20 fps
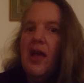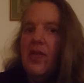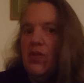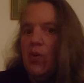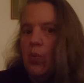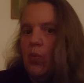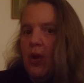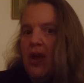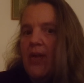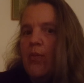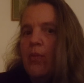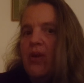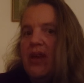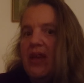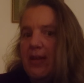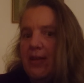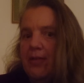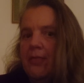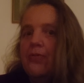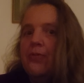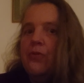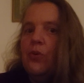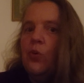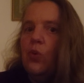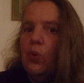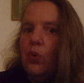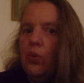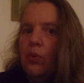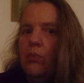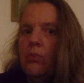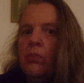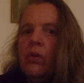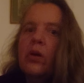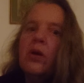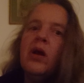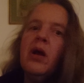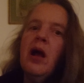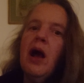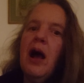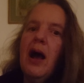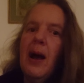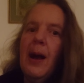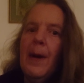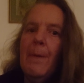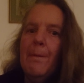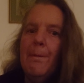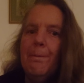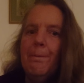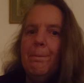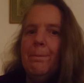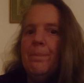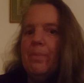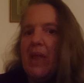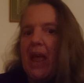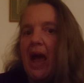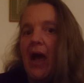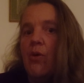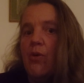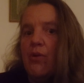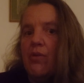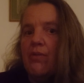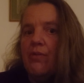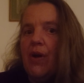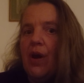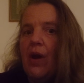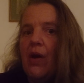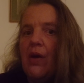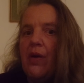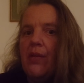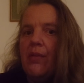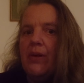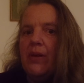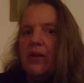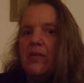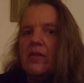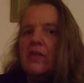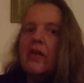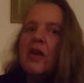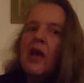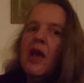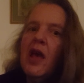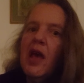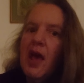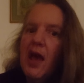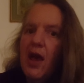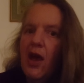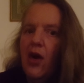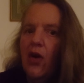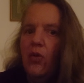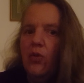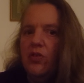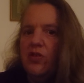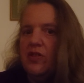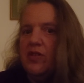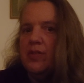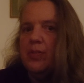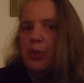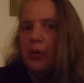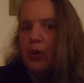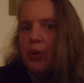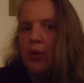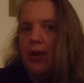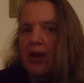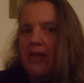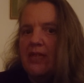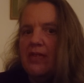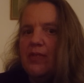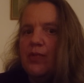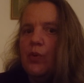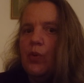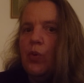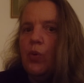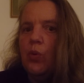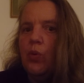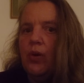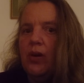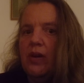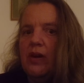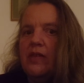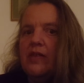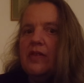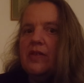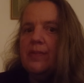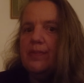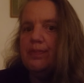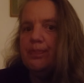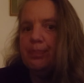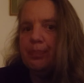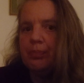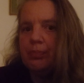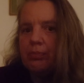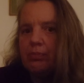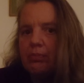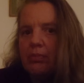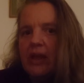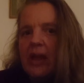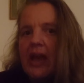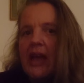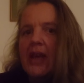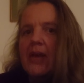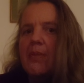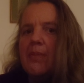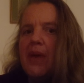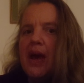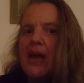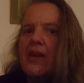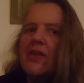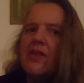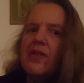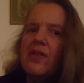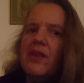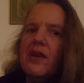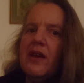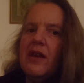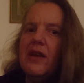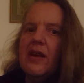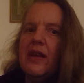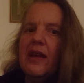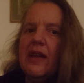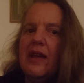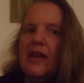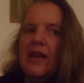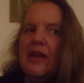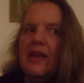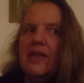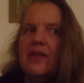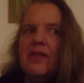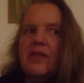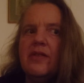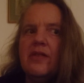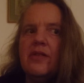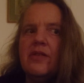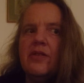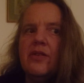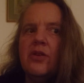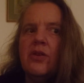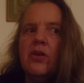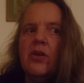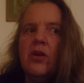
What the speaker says: the way we inform our environment, helps us progress forward in a manner that is